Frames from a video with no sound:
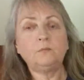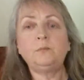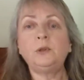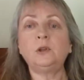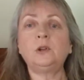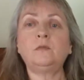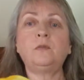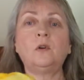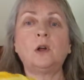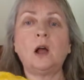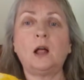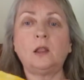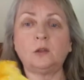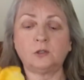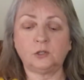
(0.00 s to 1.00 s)
beautiful
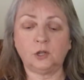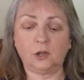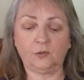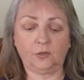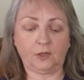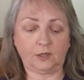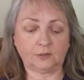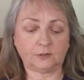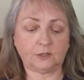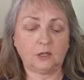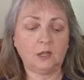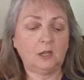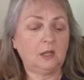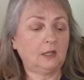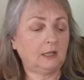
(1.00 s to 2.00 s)
colors. Look at this.
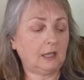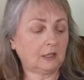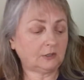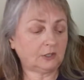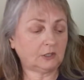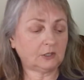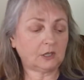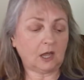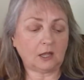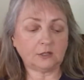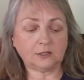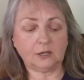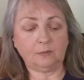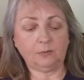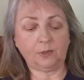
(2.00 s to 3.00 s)
Yes, it's
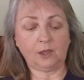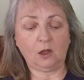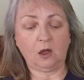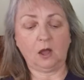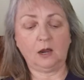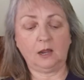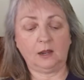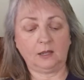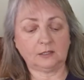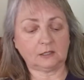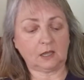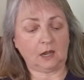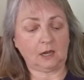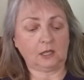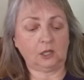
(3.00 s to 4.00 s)
got something on it. It's
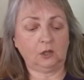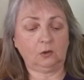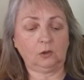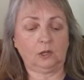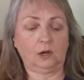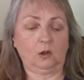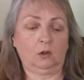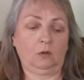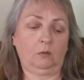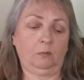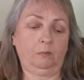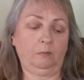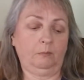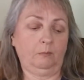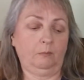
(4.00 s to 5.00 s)
got a cute
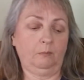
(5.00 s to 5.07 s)
little